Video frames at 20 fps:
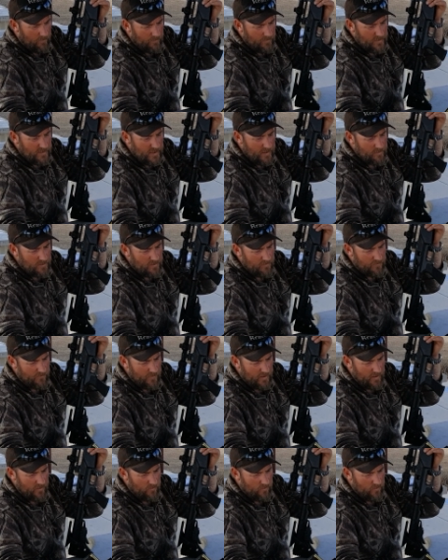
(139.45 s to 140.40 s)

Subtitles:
Seems to feed